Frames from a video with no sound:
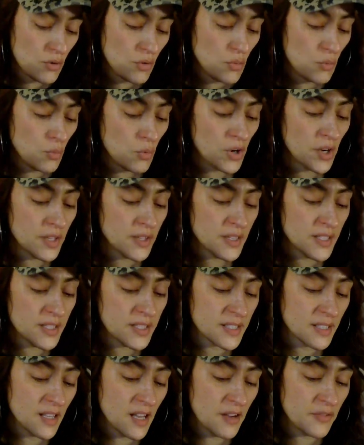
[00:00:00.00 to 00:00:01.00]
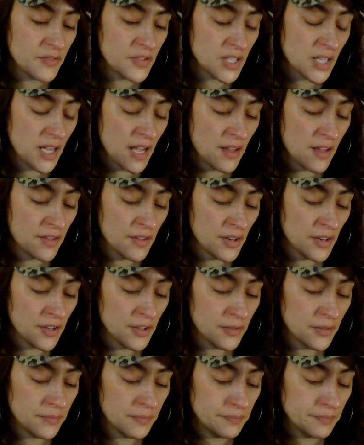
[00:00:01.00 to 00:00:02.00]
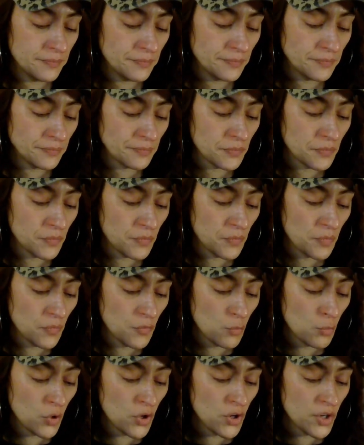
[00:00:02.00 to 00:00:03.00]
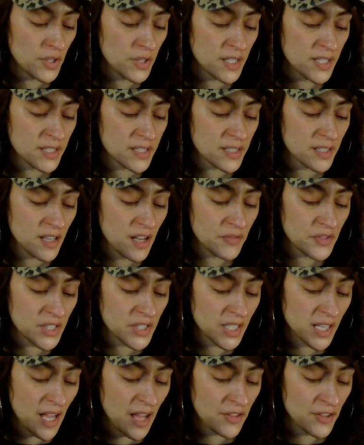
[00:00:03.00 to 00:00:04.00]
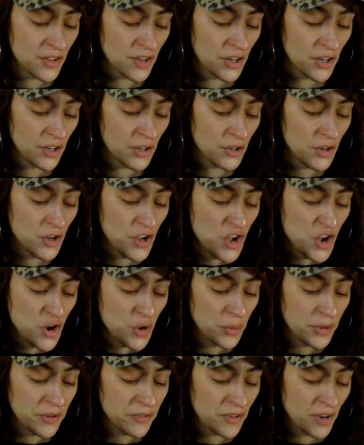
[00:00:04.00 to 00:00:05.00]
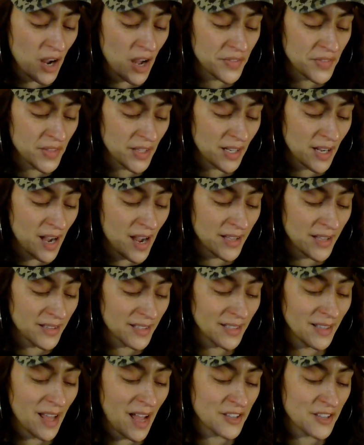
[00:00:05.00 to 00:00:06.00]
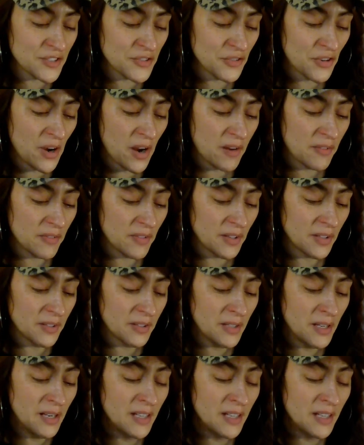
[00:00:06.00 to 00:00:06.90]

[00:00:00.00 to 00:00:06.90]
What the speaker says: We're in this love together. We're in this love together. We've got the kind that lasts forever.